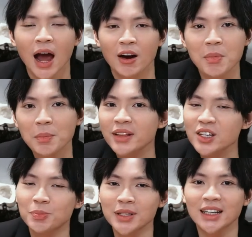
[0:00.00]
I remember
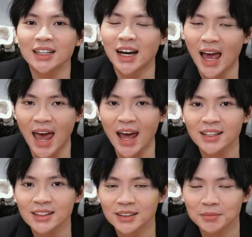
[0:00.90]
this particular ad
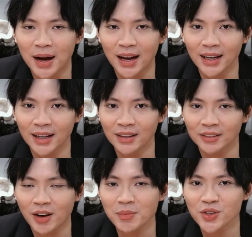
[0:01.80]
by a
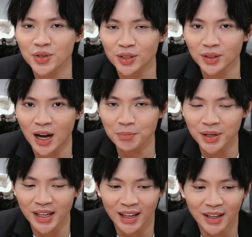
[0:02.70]
pharmaceutical
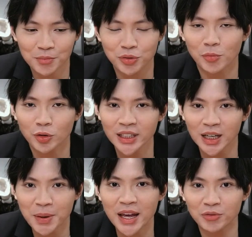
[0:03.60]
company promoting a
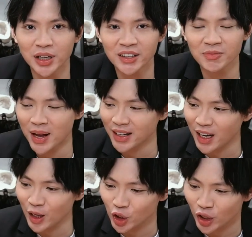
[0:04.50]
pain relief
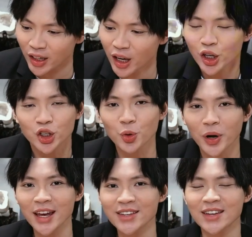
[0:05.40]
medication,
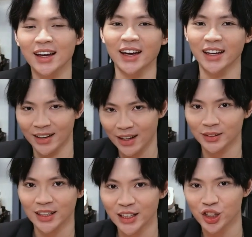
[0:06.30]
showcasing an
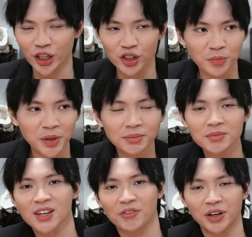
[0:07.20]
elderly gentleman
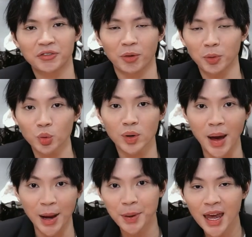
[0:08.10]
suffering from lower
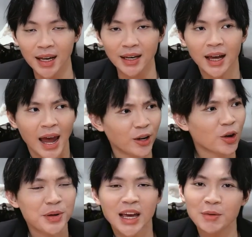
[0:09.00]
back pain and
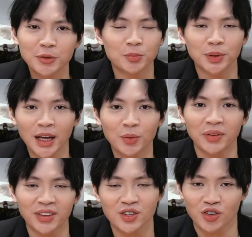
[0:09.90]
not being able to play
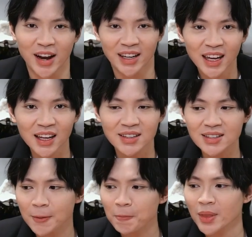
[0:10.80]
with his
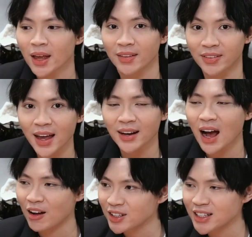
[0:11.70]
grandkids. Then,
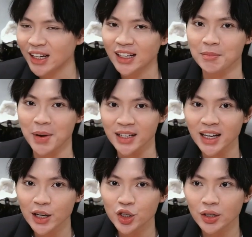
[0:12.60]
after taking the
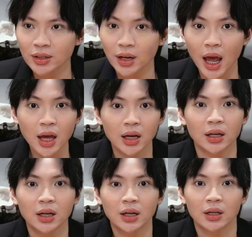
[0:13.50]
medication,
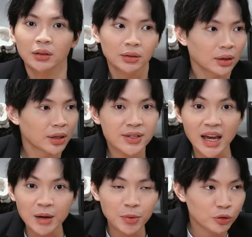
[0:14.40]
he's
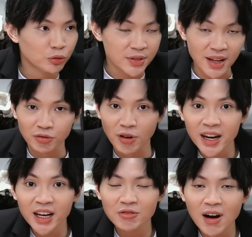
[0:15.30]
able to start
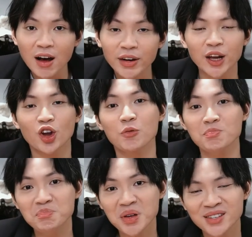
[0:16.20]
running around and not
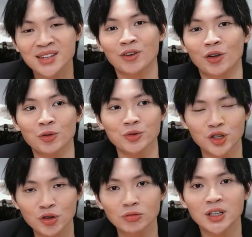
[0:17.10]
miss out on those
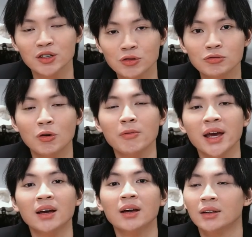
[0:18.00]
golden
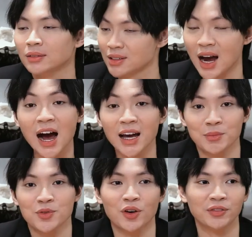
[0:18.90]
growing
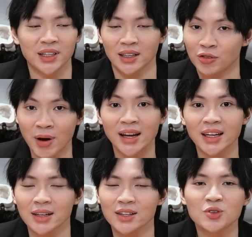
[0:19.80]
times of the
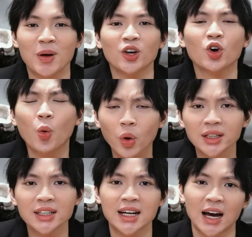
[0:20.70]
grandkids, spending
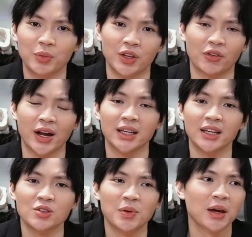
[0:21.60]
quality time with the
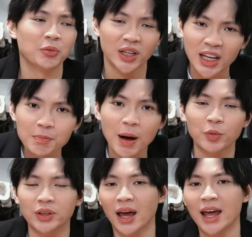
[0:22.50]
grandkids, being able to keep up
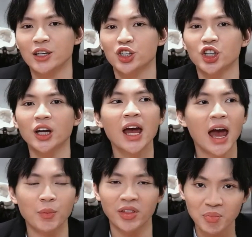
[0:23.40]
with the energy
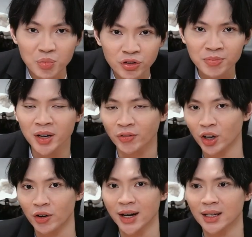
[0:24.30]
and with the movement of the
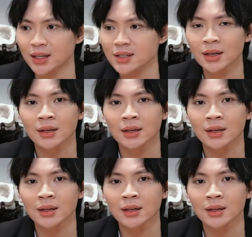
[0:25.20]
grandkids.